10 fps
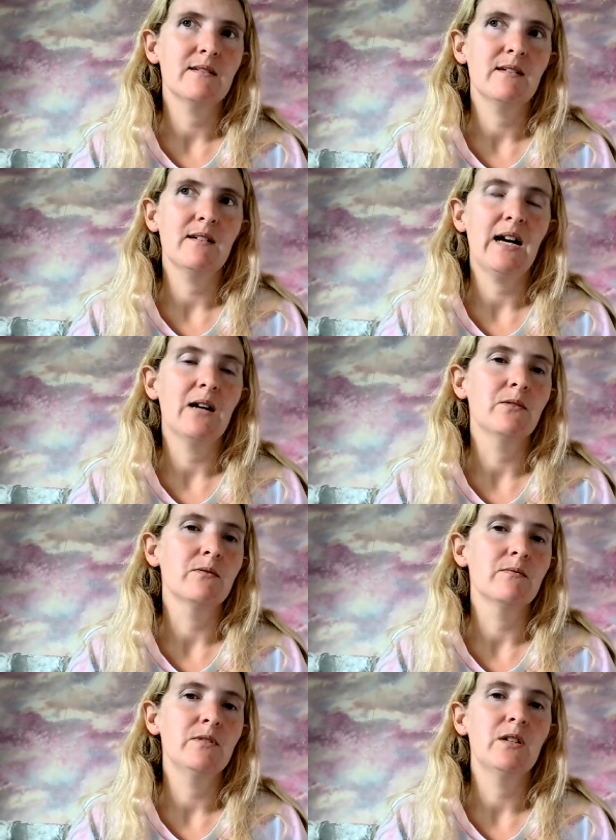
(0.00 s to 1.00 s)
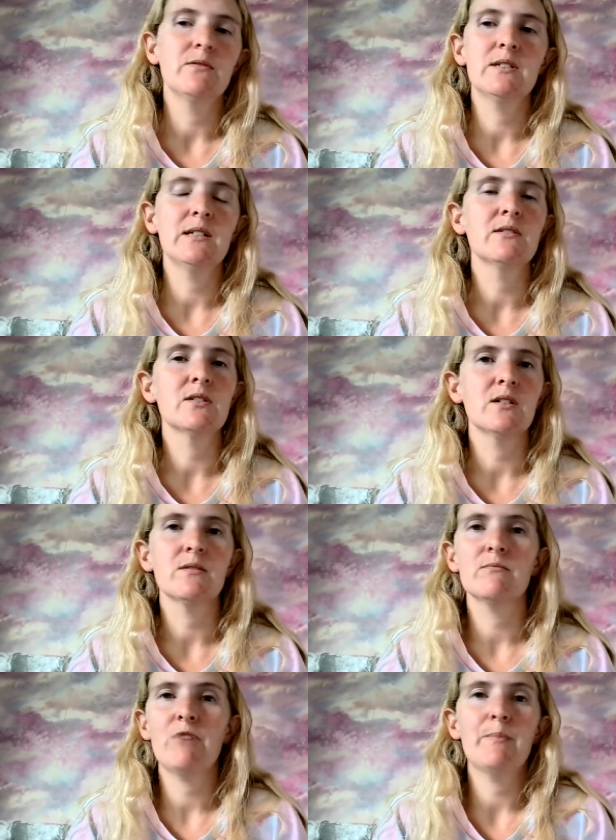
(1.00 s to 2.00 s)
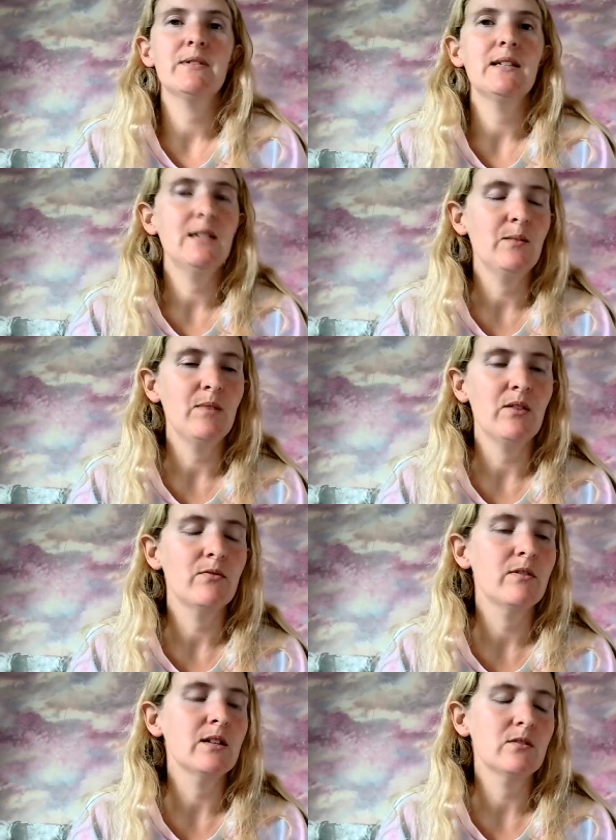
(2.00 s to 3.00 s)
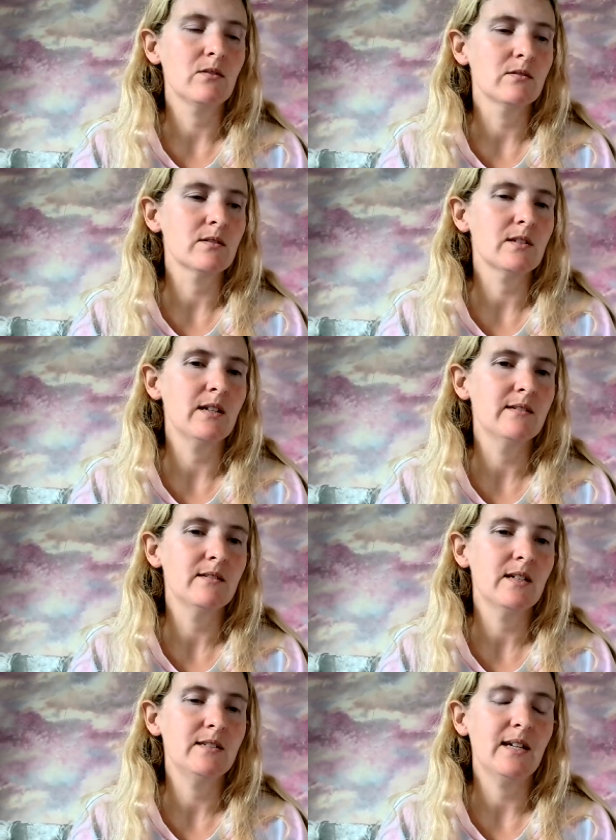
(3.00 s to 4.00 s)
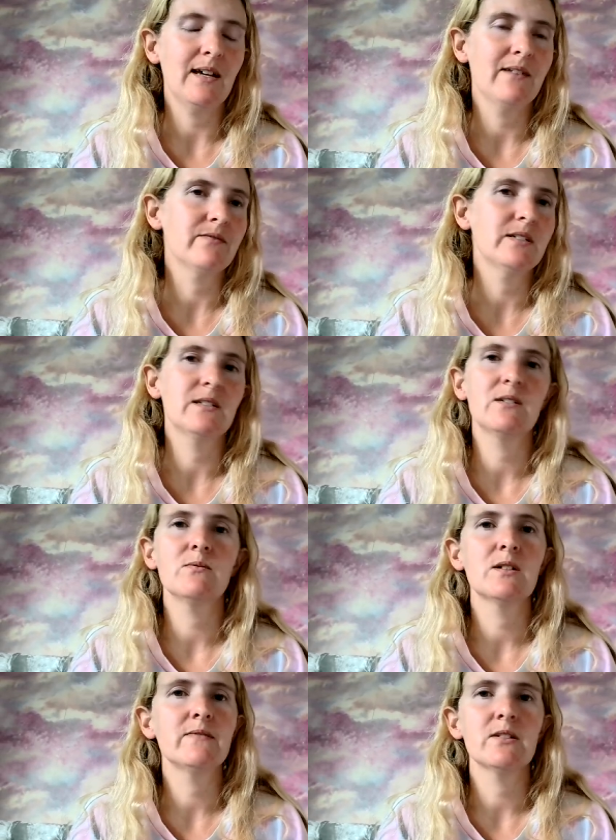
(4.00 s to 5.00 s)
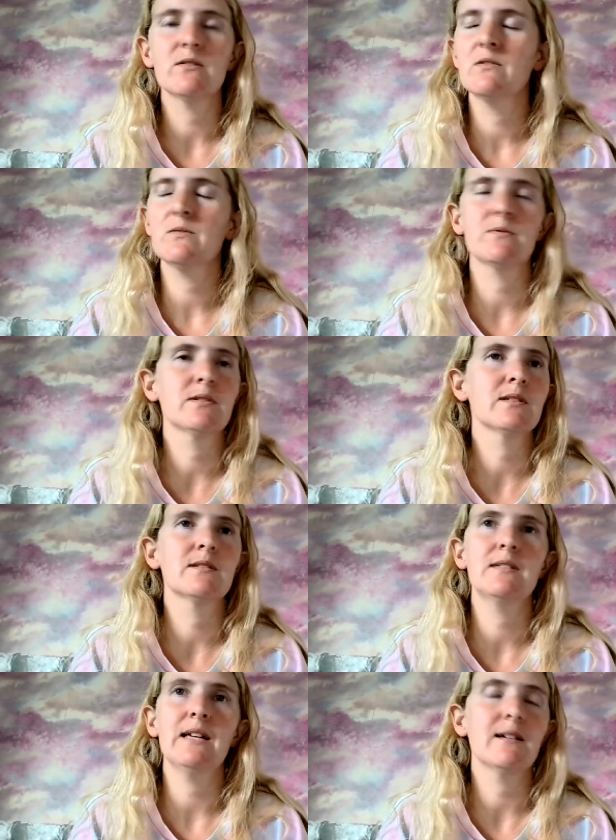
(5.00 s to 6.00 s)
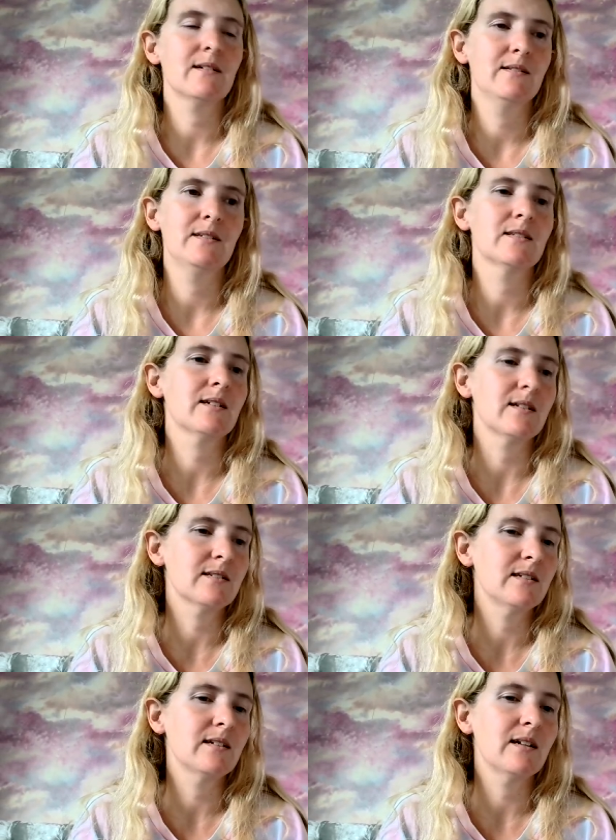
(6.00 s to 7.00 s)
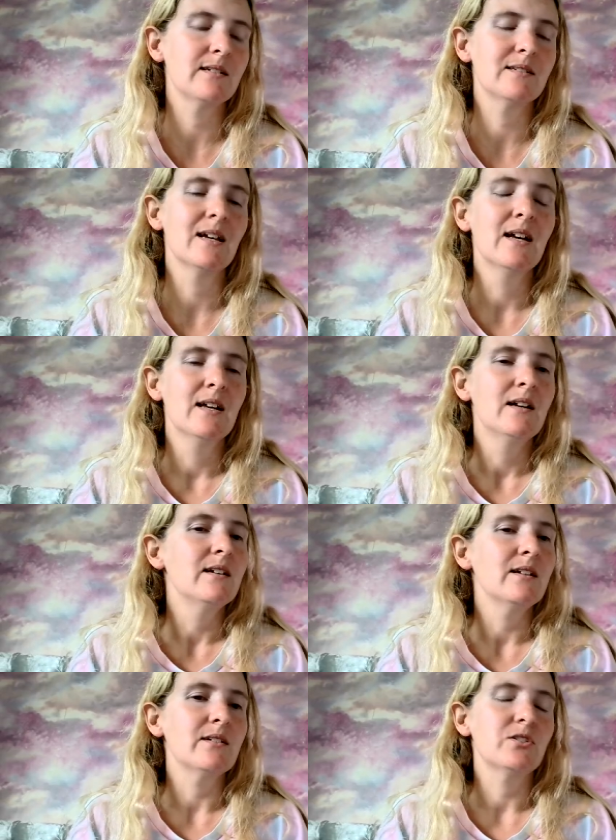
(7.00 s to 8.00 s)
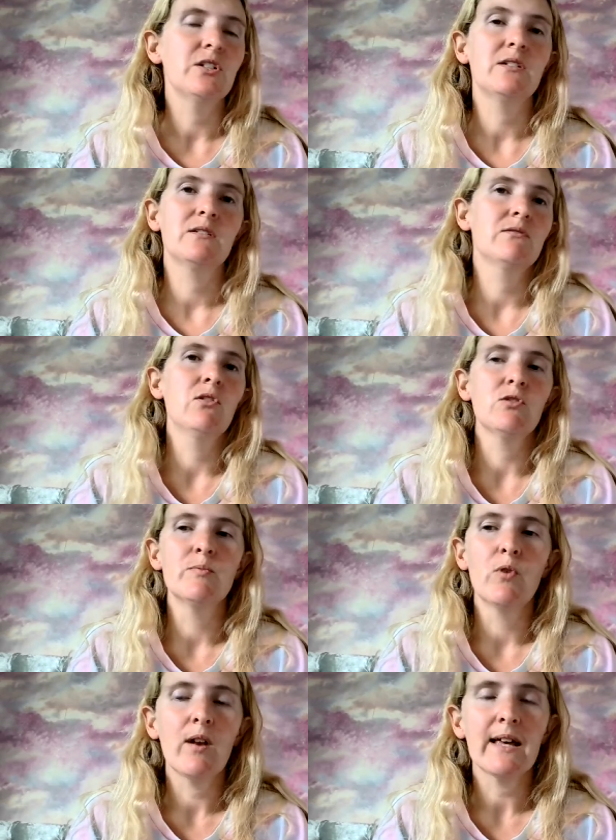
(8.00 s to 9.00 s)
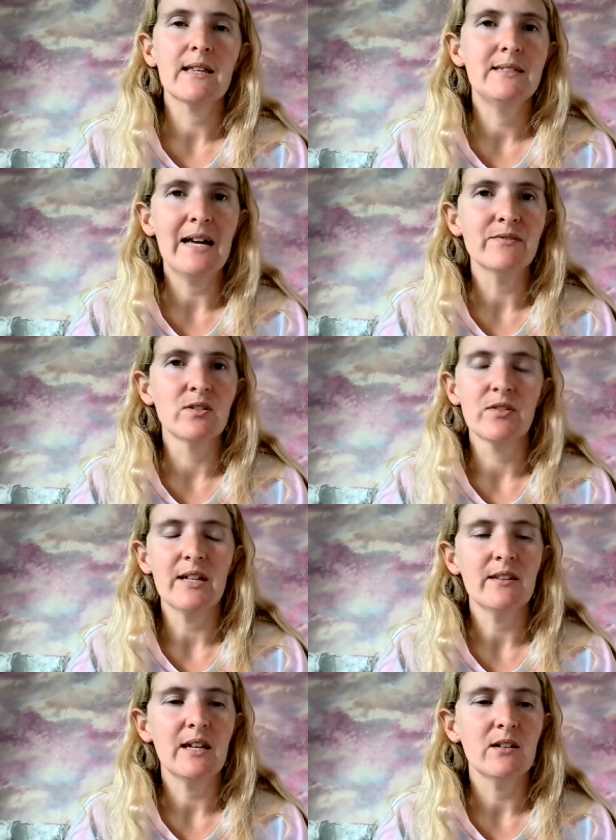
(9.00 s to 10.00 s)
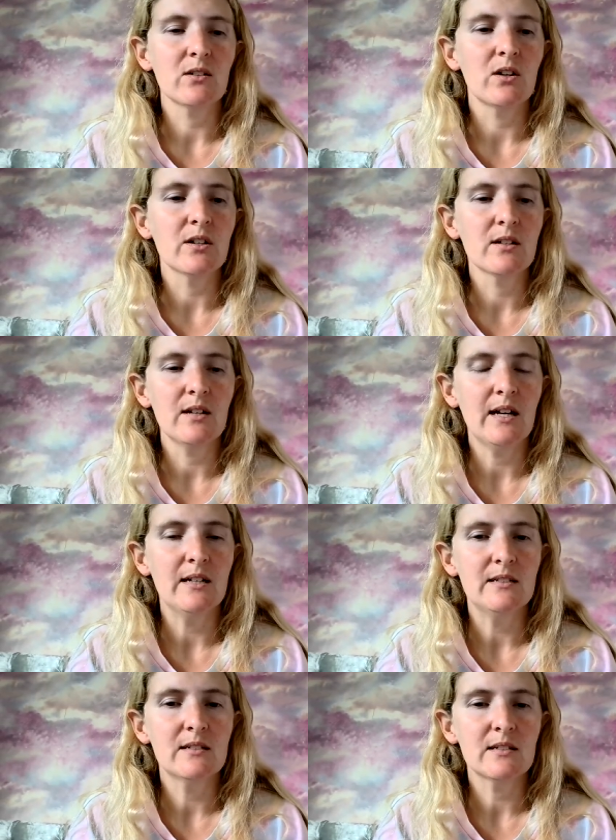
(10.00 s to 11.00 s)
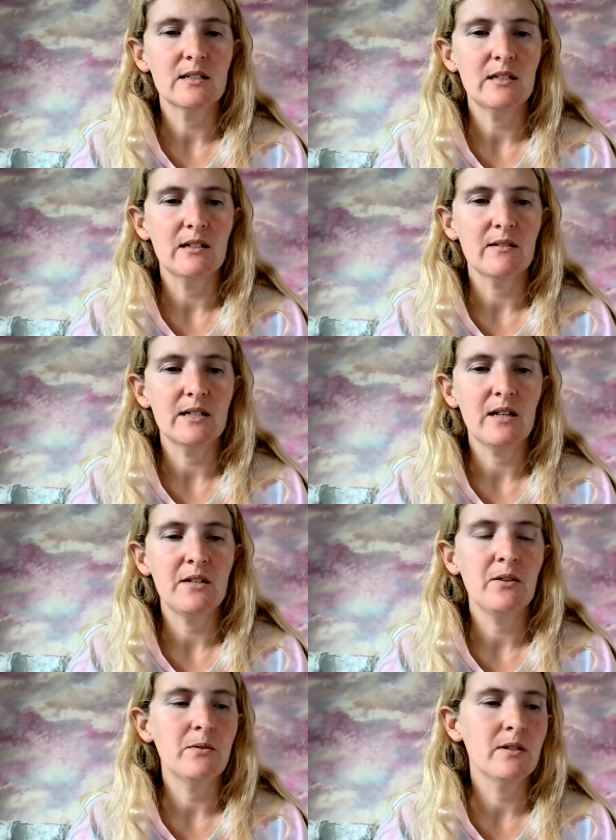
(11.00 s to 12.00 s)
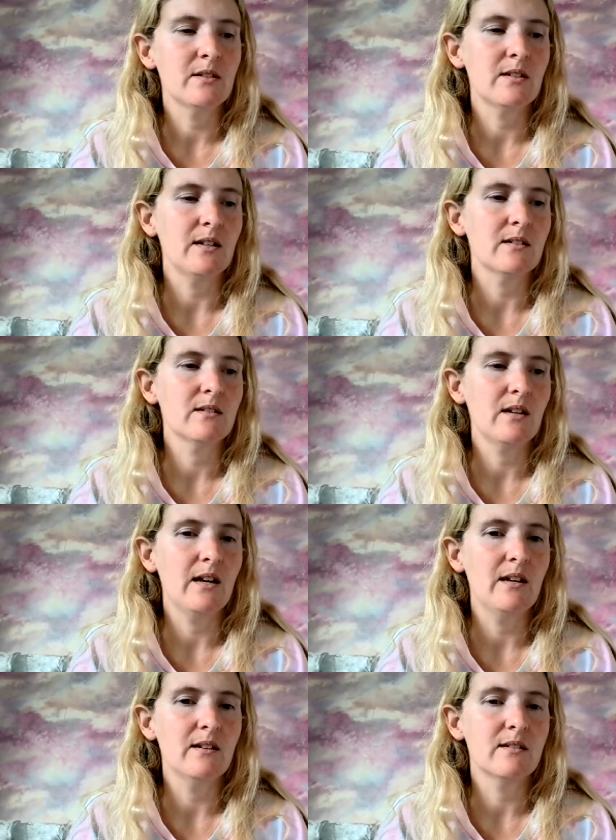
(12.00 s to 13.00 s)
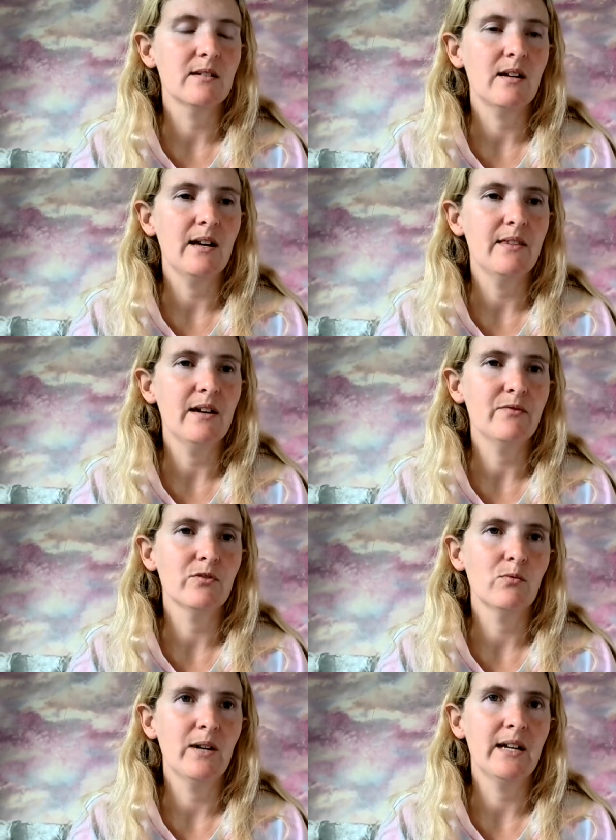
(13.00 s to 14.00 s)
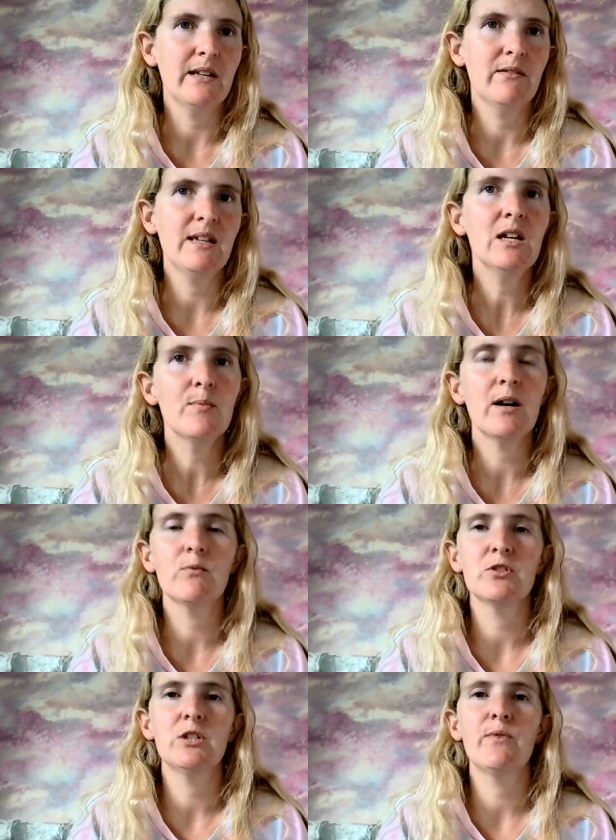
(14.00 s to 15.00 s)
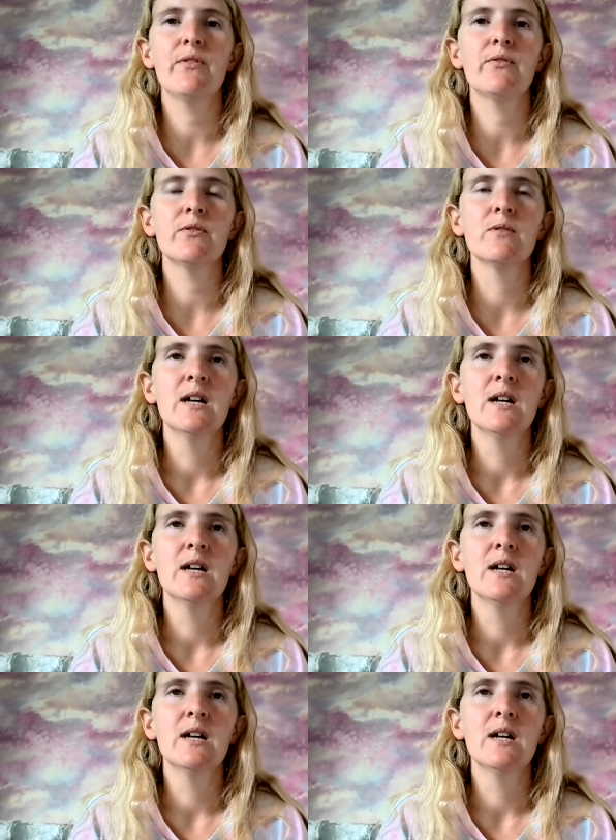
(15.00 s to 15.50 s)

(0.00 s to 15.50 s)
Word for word: how you know singers are representing me through their songs and and yet every single one of her songs was just sick and disgusting and you know she looked more like a devil than than a god and you know I, I noticed that and and therefore when I think about what she went through